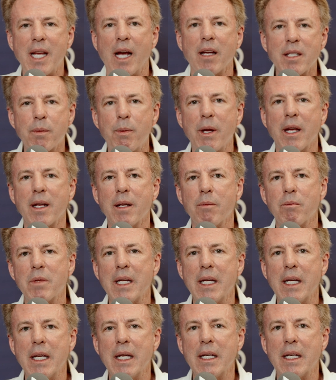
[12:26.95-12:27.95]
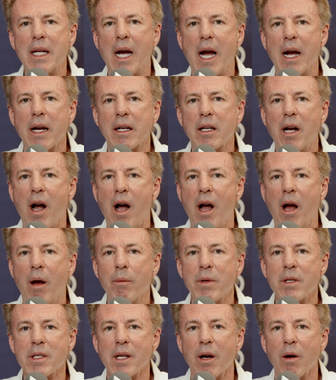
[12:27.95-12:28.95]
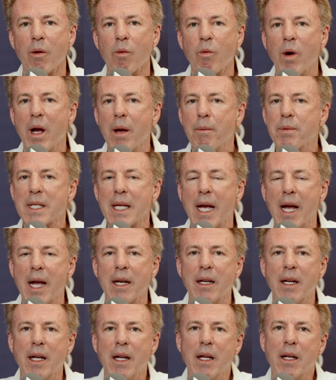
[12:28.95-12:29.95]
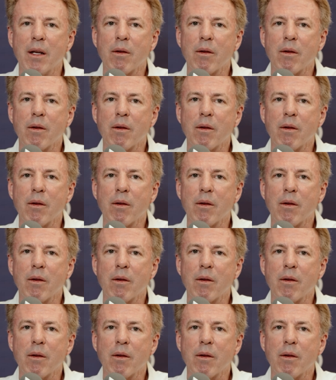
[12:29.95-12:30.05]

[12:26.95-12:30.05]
HealthspanMD.com is our website.